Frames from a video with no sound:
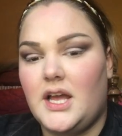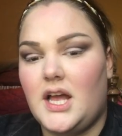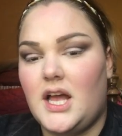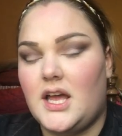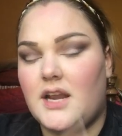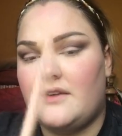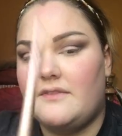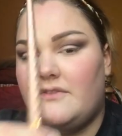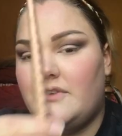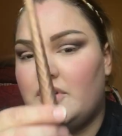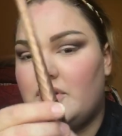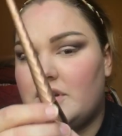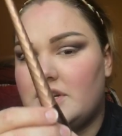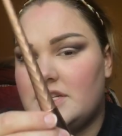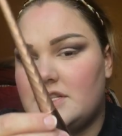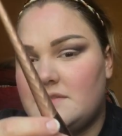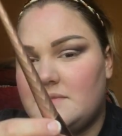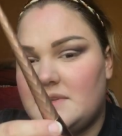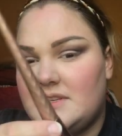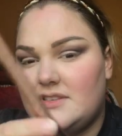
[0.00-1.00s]
Got it for
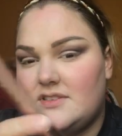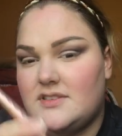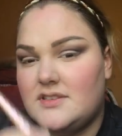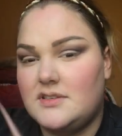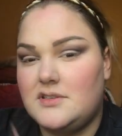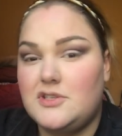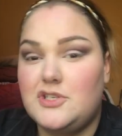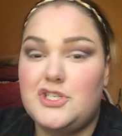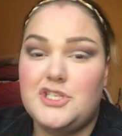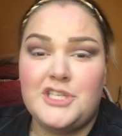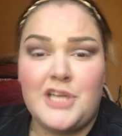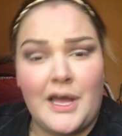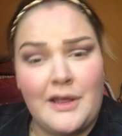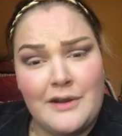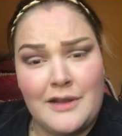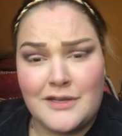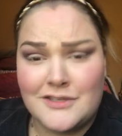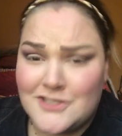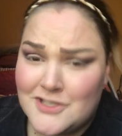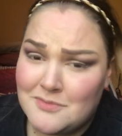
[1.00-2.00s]
Christmas. Shout
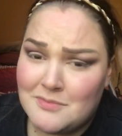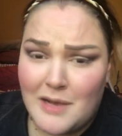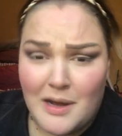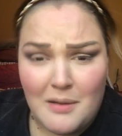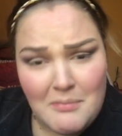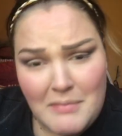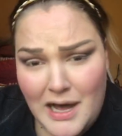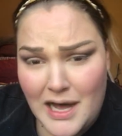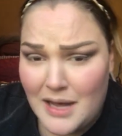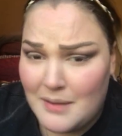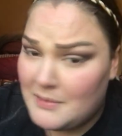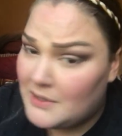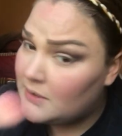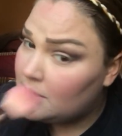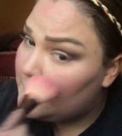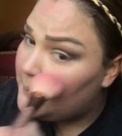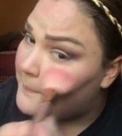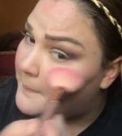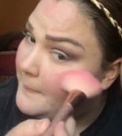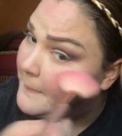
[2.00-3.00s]
out to my mama.